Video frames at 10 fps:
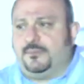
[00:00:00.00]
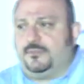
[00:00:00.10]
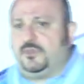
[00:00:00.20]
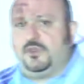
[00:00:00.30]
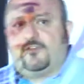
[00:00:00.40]

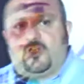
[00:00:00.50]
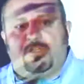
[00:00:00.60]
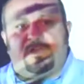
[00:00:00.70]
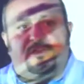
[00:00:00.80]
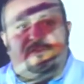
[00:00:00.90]
You've
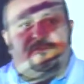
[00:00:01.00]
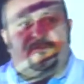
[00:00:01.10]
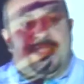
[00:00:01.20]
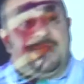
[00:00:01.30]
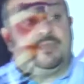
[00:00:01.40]
heard of
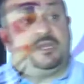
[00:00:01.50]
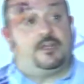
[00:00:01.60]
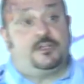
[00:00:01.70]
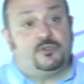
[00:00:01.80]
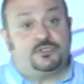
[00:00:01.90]
ambient
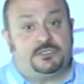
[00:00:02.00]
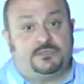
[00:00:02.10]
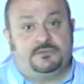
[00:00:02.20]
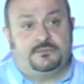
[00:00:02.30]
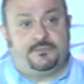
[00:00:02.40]

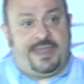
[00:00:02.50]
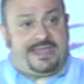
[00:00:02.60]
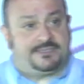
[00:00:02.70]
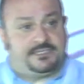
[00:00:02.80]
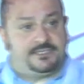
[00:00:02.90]
occlusion
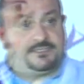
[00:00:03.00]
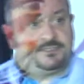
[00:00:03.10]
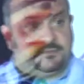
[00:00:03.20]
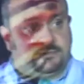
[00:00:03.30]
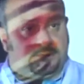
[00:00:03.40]

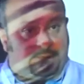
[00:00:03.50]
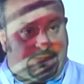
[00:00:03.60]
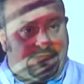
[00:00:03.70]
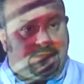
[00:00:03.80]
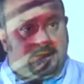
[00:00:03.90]
passes,
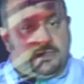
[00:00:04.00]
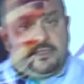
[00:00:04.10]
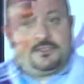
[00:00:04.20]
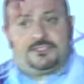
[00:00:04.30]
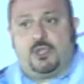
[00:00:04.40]
right?
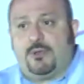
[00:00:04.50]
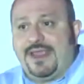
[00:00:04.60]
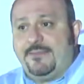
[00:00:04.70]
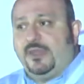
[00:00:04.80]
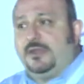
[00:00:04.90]
So
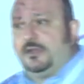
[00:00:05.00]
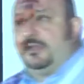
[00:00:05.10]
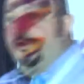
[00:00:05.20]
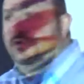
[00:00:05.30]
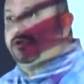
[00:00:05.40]
ambient
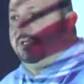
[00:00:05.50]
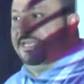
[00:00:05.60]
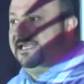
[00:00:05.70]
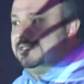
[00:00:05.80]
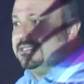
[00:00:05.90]

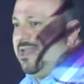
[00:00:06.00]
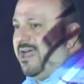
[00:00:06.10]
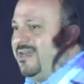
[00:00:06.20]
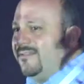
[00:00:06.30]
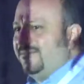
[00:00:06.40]
occlusion is
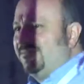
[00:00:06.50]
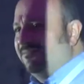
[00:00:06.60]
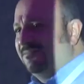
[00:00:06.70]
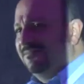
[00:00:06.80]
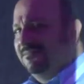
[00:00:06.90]
not
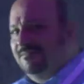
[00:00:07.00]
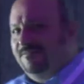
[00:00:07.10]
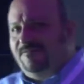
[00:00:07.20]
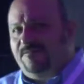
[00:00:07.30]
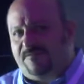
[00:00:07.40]

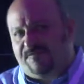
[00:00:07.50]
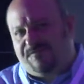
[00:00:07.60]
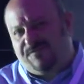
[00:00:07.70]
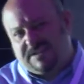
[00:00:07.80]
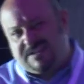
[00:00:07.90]

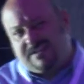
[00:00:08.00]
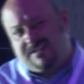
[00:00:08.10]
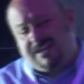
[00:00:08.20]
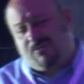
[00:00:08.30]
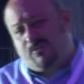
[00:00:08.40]

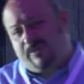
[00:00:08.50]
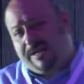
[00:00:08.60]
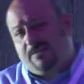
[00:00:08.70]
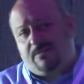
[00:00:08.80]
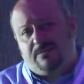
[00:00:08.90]
physically
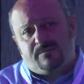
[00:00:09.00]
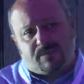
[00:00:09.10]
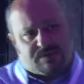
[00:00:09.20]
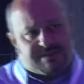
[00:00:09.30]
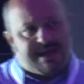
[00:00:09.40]
real
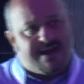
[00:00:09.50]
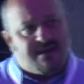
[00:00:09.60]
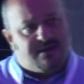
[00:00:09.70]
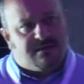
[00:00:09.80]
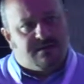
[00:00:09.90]
per se.
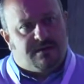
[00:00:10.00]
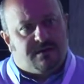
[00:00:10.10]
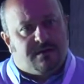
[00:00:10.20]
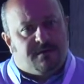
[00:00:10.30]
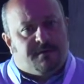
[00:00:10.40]

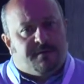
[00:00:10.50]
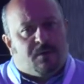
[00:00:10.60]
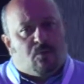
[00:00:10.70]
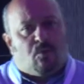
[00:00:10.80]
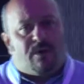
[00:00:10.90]

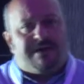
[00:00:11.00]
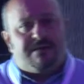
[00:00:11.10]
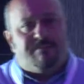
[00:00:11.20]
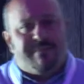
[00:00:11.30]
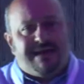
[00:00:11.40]
What
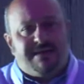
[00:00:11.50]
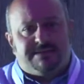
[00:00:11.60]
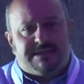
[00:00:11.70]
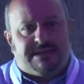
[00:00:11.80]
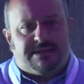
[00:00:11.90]
it
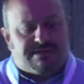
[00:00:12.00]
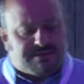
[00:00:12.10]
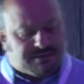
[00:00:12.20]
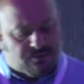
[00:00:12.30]
means is